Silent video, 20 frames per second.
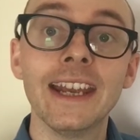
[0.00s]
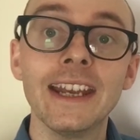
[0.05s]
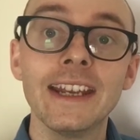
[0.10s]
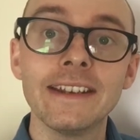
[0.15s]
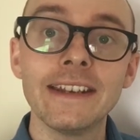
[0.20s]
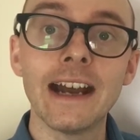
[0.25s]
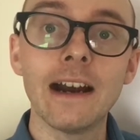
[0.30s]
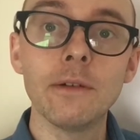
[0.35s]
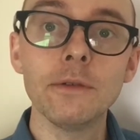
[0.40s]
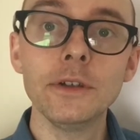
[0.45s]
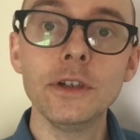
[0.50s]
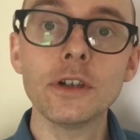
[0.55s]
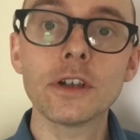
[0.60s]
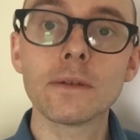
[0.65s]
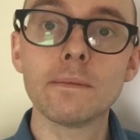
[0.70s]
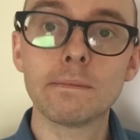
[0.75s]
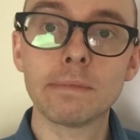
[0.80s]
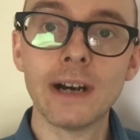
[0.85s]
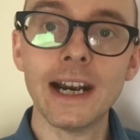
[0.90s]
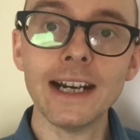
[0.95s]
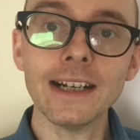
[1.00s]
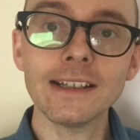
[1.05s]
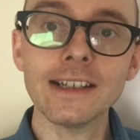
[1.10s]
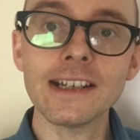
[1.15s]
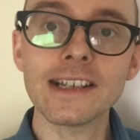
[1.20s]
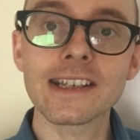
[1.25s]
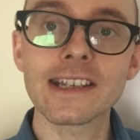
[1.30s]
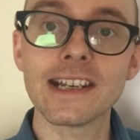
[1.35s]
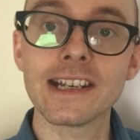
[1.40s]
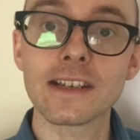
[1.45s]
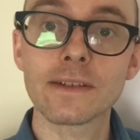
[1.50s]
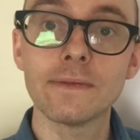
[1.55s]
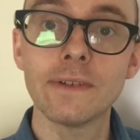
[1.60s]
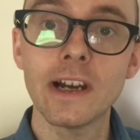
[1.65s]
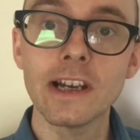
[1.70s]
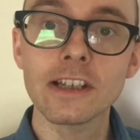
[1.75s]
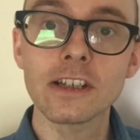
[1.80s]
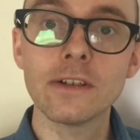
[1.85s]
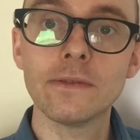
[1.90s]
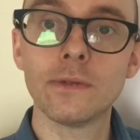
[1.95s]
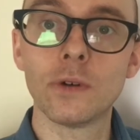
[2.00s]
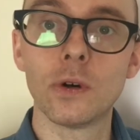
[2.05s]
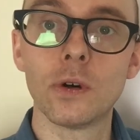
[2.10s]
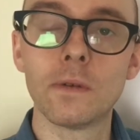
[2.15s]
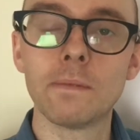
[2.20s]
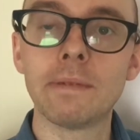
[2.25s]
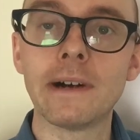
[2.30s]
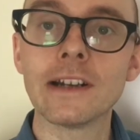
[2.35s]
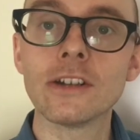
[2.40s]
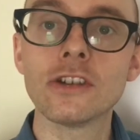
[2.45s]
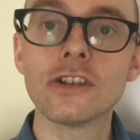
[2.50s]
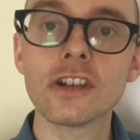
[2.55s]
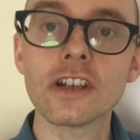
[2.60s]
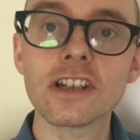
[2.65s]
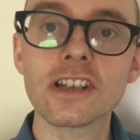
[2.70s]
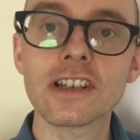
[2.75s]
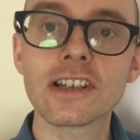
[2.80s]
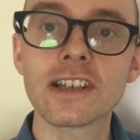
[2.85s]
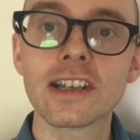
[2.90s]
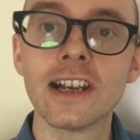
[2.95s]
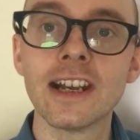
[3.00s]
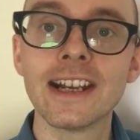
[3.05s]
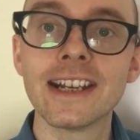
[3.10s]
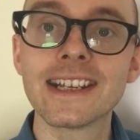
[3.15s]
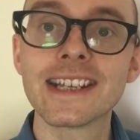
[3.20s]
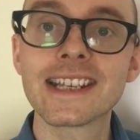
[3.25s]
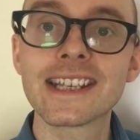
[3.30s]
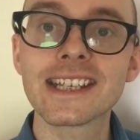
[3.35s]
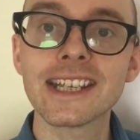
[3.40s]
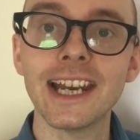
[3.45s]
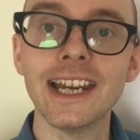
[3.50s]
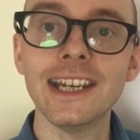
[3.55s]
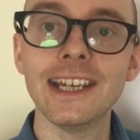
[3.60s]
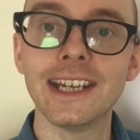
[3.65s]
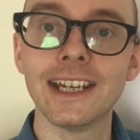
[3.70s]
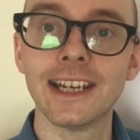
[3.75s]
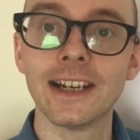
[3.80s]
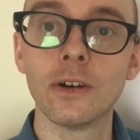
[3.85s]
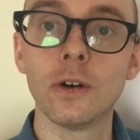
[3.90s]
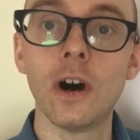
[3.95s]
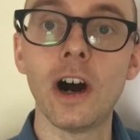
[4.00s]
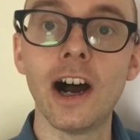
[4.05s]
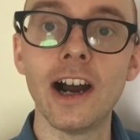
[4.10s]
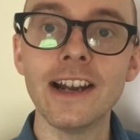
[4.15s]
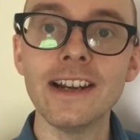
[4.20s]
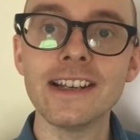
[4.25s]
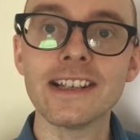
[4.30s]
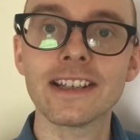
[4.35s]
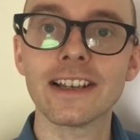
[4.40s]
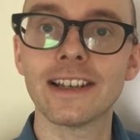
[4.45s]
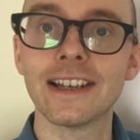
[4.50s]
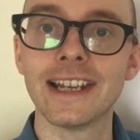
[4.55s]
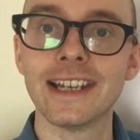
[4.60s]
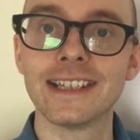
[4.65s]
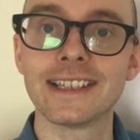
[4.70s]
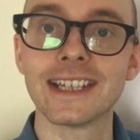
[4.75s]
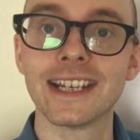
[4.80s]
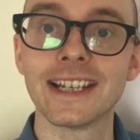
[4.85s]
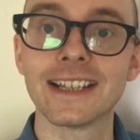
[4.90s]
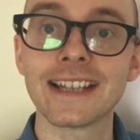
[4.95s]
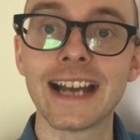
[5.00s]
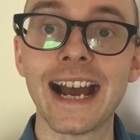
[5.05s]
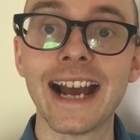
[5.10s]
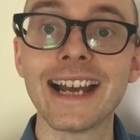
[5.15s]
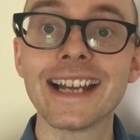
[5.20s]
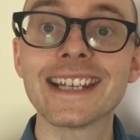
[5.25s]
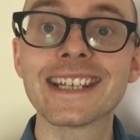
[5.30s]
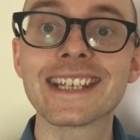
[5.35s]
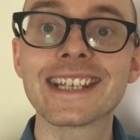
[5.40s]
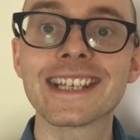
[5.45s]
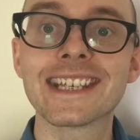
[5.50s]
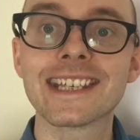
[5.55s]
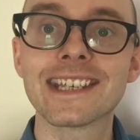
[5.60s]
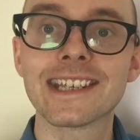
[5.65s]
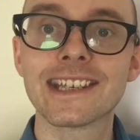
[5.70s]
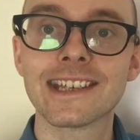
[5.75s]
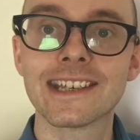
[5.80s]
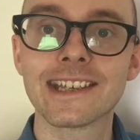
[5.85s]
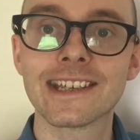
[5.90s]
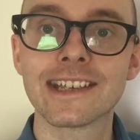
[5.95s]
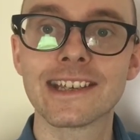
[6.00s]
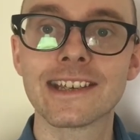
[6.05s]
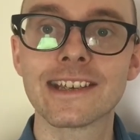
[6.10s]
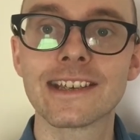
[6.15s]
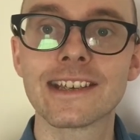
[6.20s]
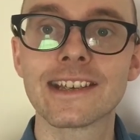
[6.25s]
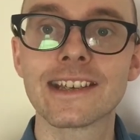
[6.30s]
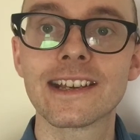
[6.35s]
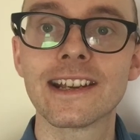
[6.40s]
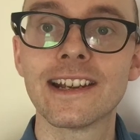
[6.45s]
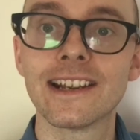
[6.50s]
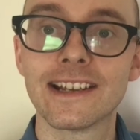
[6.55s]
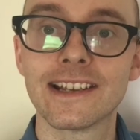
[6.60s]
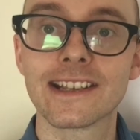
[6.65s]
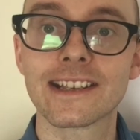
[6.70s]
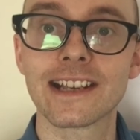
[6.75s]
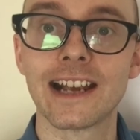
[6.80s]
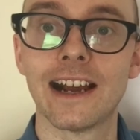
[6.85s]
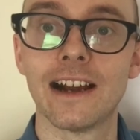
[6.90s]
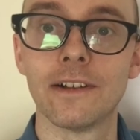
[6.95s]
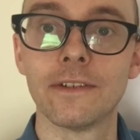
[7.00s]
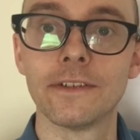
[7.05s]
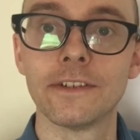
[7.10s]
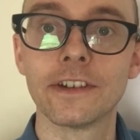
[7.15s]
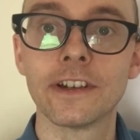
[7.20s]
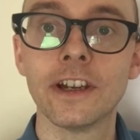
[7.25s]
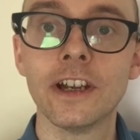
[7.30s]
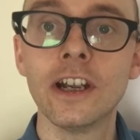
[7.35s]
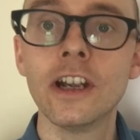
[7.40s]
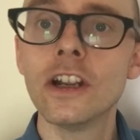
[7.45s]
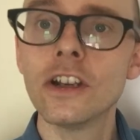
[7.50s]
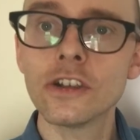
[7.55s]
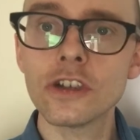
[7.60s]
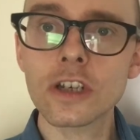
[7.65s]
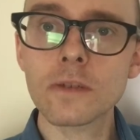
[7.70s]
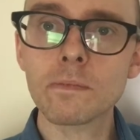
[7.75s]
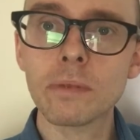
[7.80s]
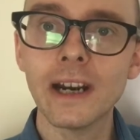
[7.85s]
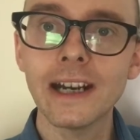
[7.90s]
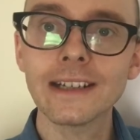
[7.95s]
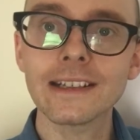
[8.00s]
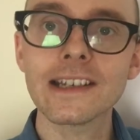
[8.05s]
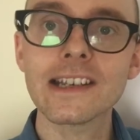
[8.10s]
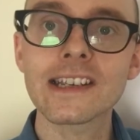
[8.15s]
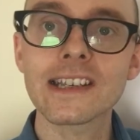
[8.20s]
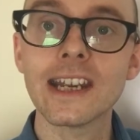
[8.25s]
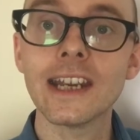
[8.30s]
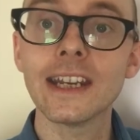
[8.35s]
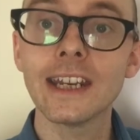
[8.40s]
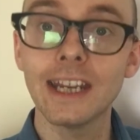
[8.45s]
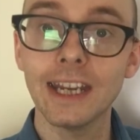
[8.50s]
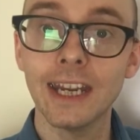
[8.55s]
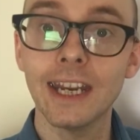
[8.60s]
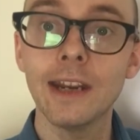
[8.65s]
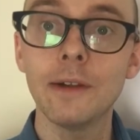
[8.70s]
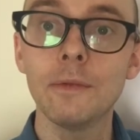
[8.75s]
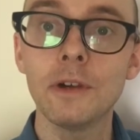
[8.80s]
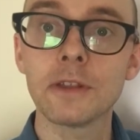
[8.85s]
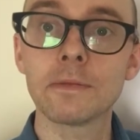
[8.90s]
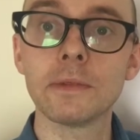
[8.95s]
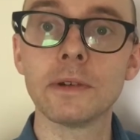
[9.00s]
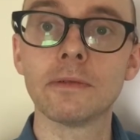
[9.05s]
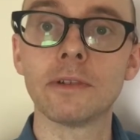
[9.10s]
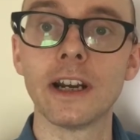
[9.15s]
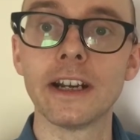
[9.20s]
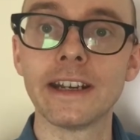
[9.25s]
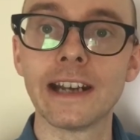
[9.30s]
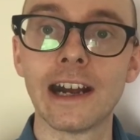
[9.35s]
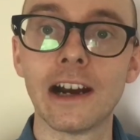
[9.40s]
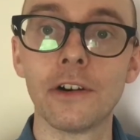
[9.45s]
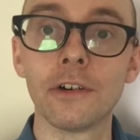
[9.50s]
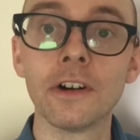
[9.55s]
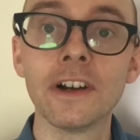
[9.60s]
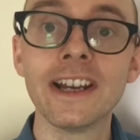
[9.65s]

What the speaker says: Now, you can practice this, first of all, by just saying or isolating that S sound. Just practice saying it here with me right now.